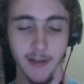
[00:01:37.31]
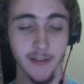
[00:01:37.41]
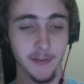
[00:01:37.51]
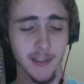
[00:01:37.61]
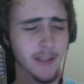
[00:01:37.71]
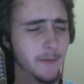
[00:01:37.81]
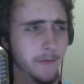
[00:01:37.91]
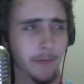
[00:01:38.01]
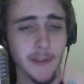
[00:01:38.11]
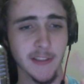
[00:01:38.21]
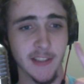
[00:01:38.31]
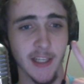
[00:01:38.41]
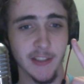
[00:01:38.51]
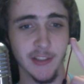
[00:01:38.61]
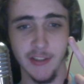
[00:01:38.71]
There's like three
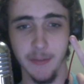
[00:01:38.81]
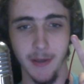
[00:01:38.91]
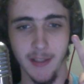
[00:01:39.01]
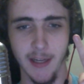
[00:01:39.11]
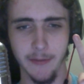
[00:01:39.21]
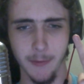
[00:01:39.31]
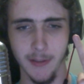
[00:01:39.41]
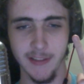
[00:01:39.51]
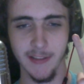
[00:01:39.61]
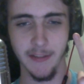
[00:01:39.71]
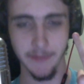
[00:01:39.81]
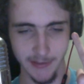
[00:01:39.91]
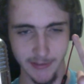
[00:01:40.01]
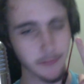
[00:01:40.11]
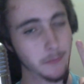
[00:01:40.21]
stages in my life where I did live in
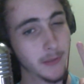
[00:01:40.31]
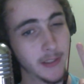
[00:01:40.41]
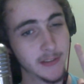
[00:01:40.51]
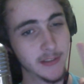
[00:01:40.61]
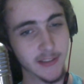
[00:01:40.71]
different places: